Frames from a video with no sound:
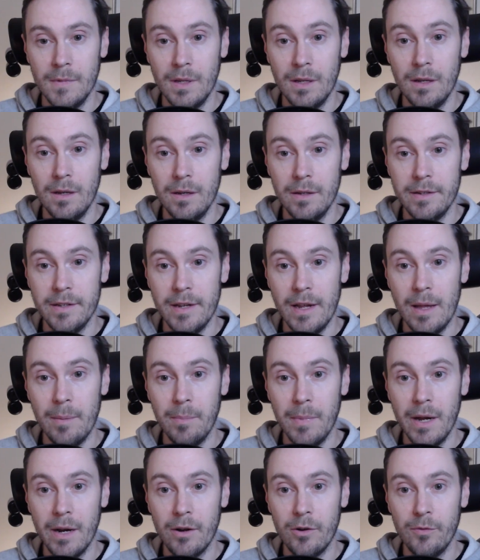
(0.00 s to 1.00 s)
Goddamn
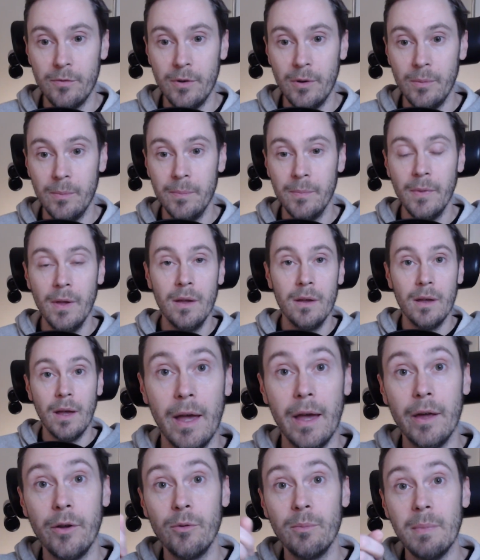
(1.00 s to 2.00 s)
microphone.
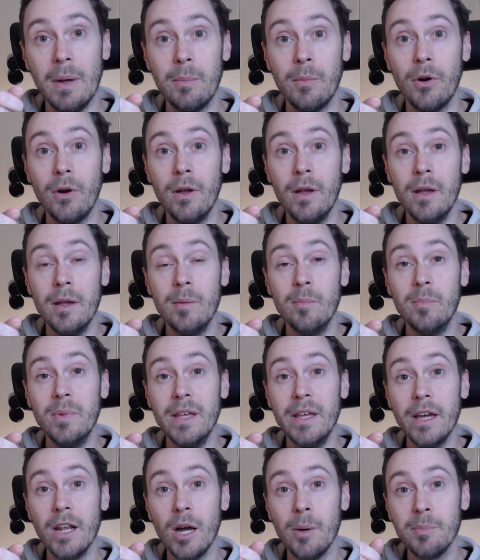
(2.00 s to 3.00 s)
And remember,
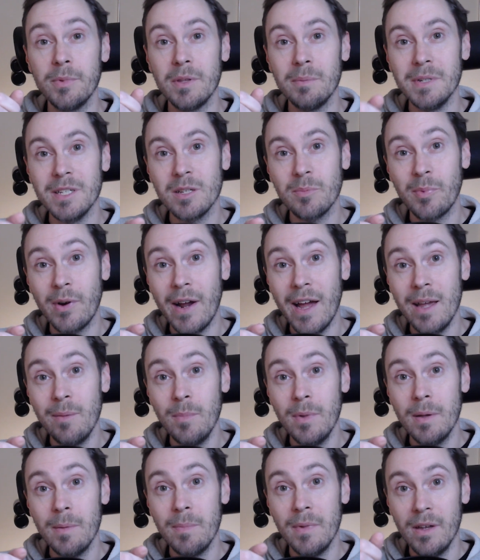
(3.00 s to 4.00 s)
be an Optimist
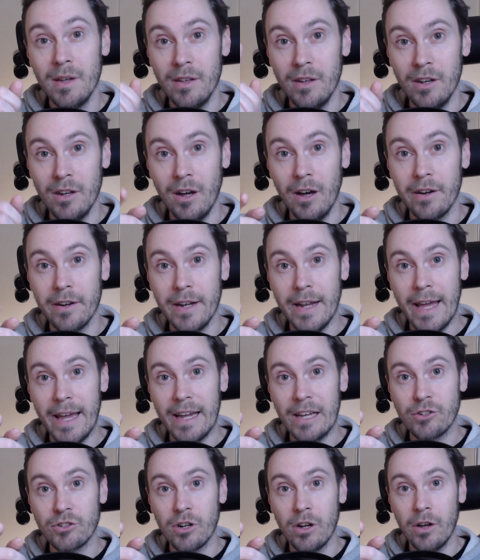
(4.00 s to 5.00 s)
Prime, not a
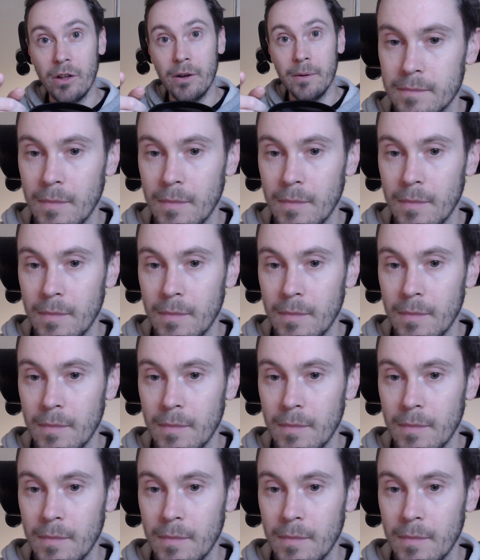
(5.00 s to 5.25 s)
Negatron.